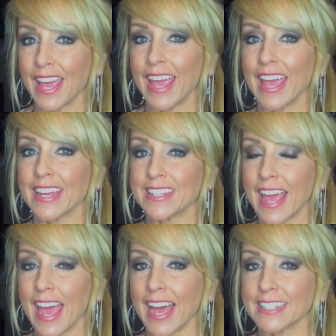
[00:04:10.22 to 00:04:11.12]
and
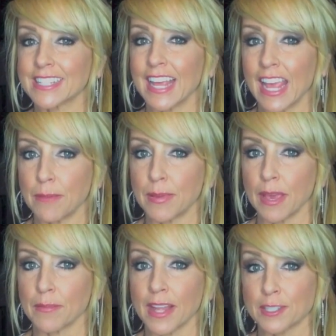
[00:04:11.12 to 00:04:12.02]
at 8
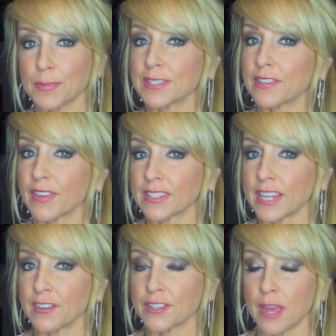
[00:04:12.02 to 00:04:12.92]
p.m. That's Pacific
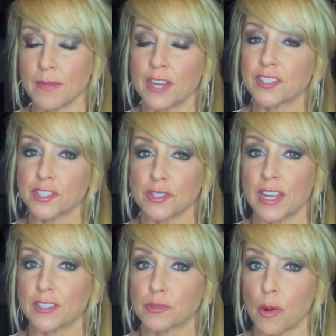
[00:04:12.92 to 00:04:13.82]
Standard Time.
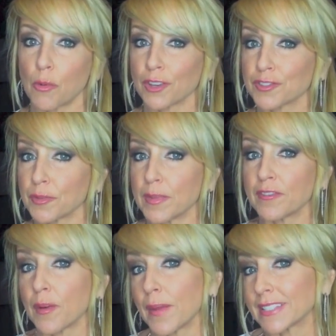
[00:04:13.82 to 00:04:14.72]
It's what works for me
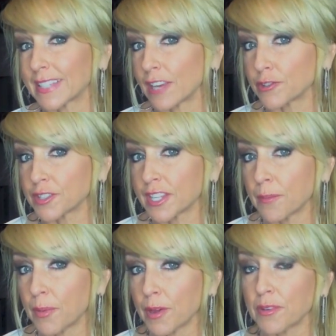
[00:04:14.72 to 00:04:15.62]
from my schedule
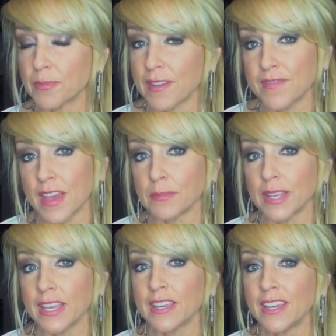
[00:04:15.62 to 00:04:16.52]
standpoint with my
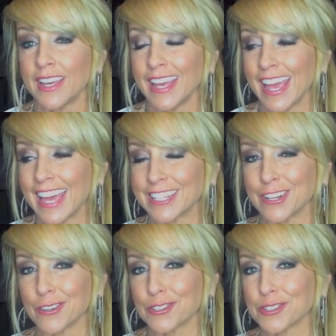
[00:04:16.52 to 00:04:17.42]
family, and
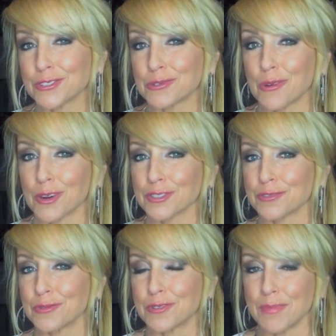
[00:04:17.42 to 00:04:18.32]
it also is what
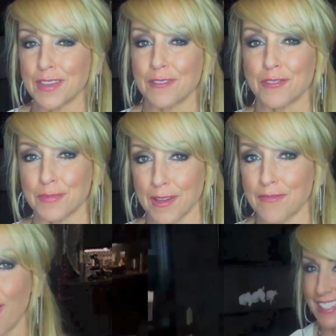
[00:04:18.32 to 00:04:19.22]
works with me with my
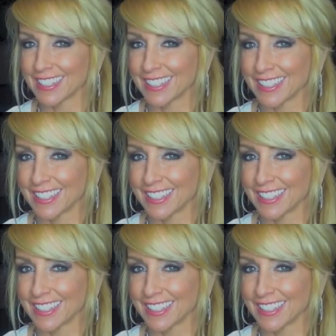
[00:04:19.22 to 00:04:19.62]
followers.